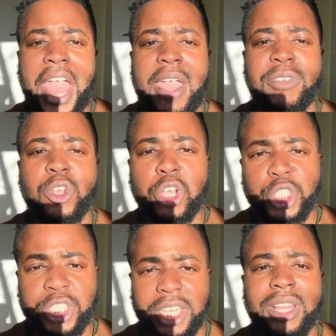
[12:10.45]
and
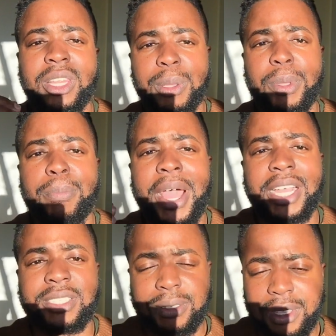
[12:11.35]
regurgitate a little bit
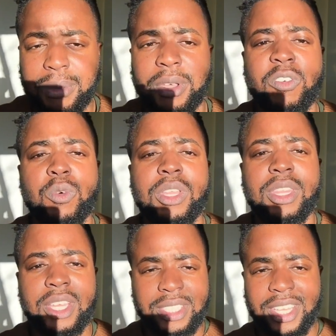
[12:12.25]
back to them of what
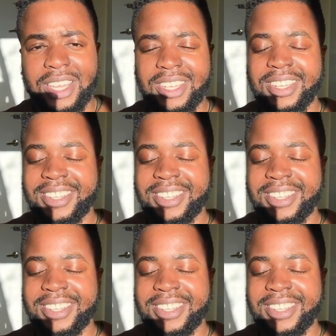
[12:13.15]
they said.